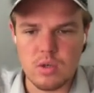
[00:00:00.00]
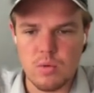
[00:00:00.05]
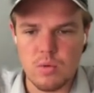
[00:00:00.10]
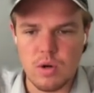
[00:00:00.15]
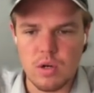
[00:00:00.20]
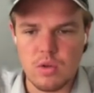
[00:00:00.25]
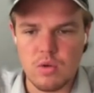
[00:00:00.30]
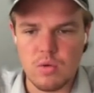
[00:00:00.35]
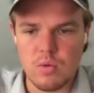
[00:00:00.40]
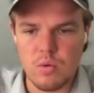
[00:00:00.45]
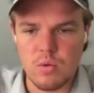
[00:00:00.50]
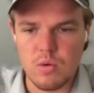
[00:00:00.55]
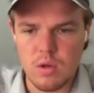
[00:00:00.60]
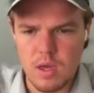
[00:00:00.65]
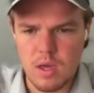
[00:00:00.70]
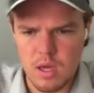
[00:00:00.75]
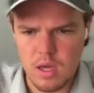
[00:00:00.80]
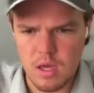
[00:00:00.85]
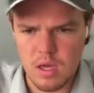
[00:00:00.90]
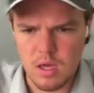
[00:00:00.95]
We're going to do
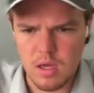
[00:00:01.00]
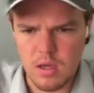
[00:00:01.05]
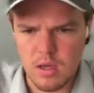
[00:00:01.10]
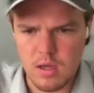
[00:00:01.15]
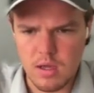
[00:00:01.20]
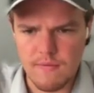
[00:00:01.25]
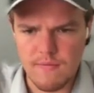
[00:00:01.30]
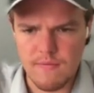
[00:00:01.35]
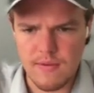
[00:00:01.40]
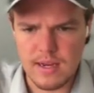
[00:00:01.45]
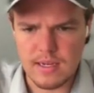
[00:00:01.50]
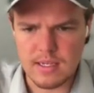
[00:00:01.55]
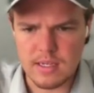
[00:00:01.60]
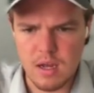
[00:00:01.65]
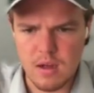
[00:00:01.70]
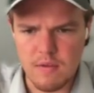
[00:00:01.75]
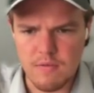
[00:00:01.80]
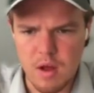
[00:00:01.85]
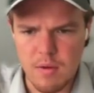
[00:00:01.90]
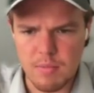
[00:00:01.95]
a event
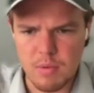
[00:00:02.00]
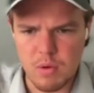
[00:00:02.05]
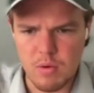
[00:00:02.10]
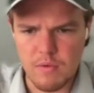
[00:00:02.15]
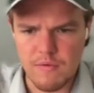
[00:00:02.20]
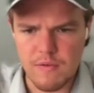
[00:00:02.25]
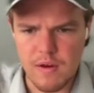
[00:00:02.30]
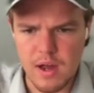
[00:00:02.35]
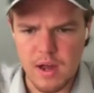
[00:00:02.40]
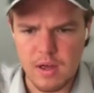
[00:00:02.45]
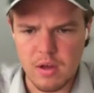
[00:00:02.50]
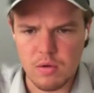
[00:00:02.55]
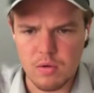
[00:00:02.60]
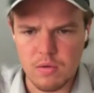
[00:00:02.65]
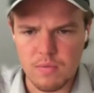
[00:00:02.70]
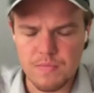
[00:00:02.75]
of upload file.